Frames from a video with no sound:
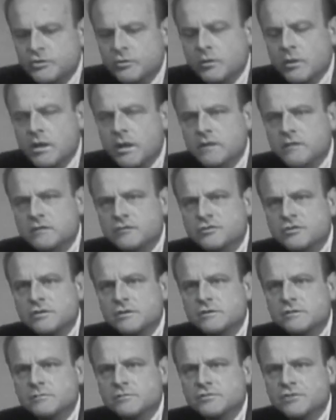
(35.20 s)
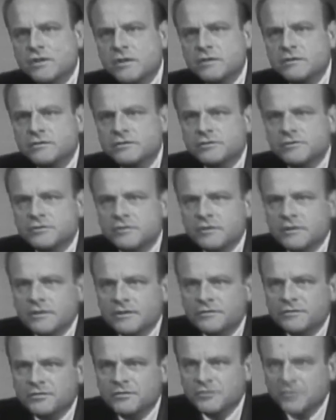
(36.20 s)
you like to see some changes in
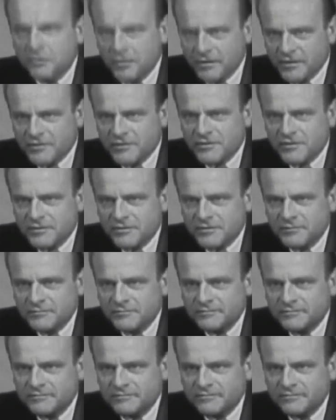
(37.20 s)
the seniority system?